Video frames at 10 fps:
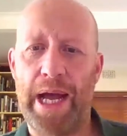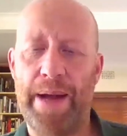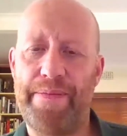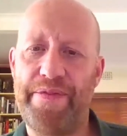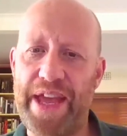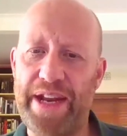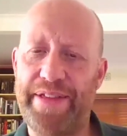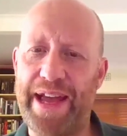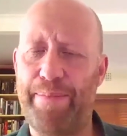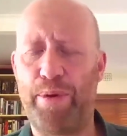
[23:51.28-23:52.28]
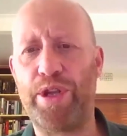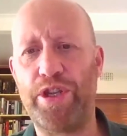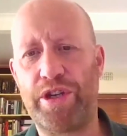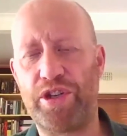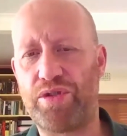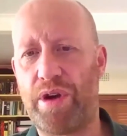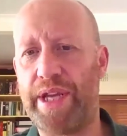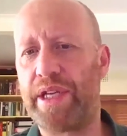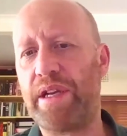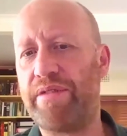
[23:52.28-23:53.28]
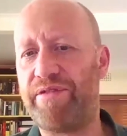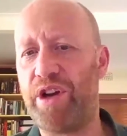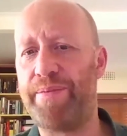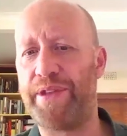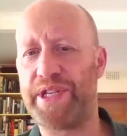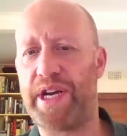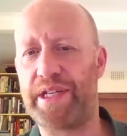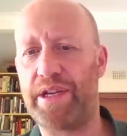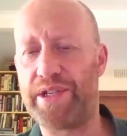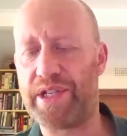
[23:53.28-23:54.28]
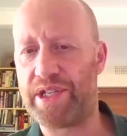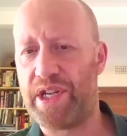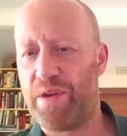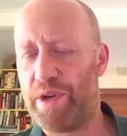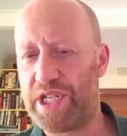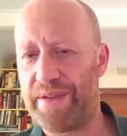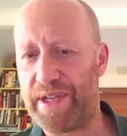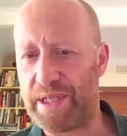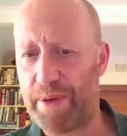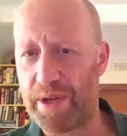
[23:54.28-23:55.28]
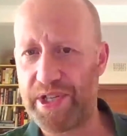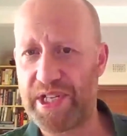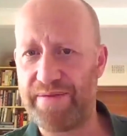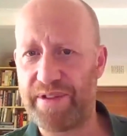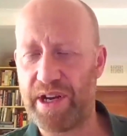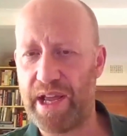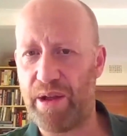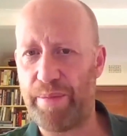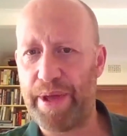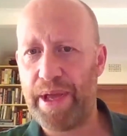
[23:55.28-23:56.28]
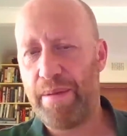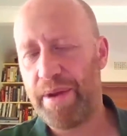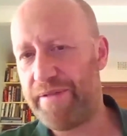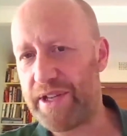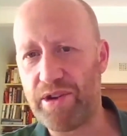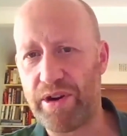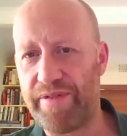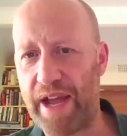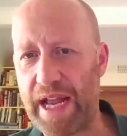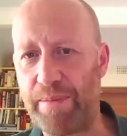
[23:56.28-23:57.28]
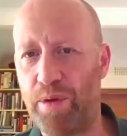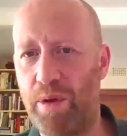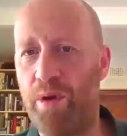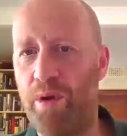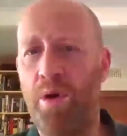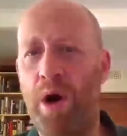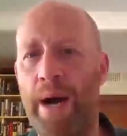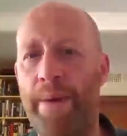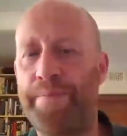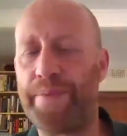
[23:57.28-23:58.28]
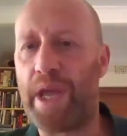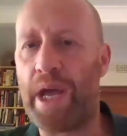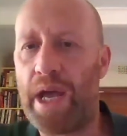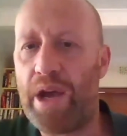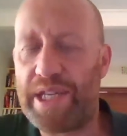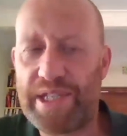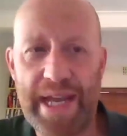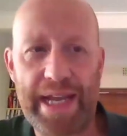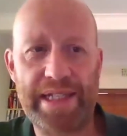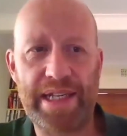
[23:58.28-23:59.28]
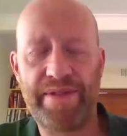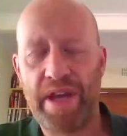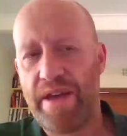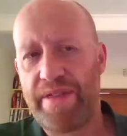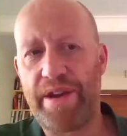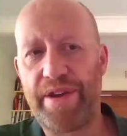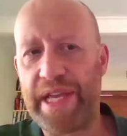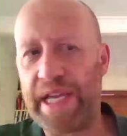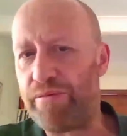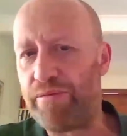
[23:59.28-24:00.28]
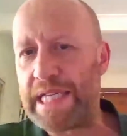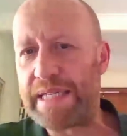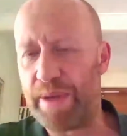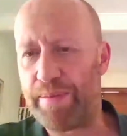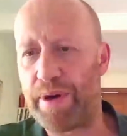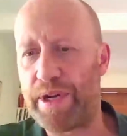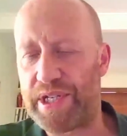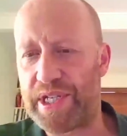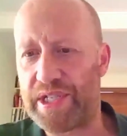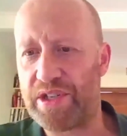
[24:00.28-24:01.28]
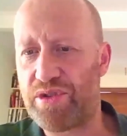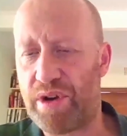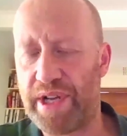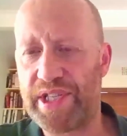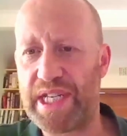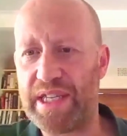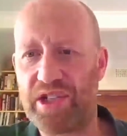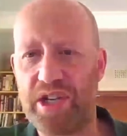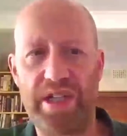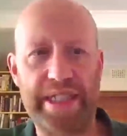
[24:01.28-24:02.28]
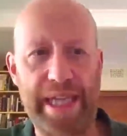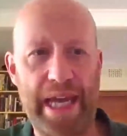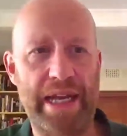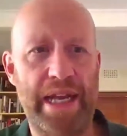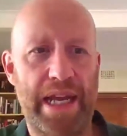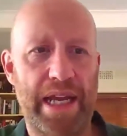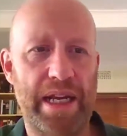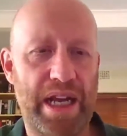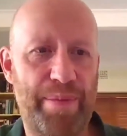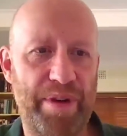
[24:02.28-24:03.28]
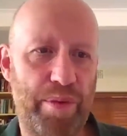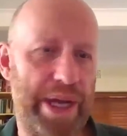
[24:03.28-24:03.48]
then at that point you can try and confirm the diagnosis, which if it's positive can help. But if it's not available or it's negative, then I think a reasonable approach is to try and see the child again in a couple of weeks.